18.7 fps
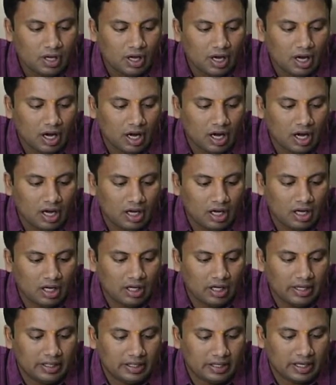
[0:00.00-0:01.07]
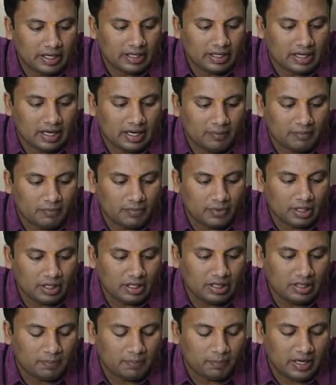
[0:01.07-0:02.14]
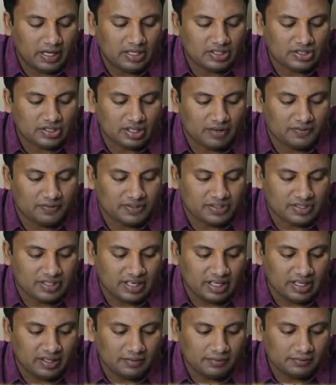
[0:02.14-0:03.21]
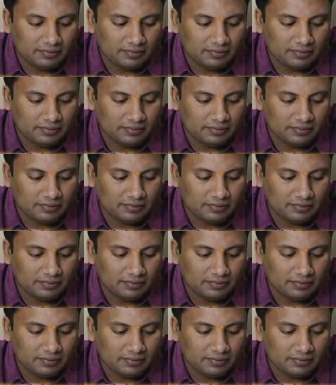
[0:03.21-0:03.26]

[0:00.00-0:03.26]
or it can come in the place of C,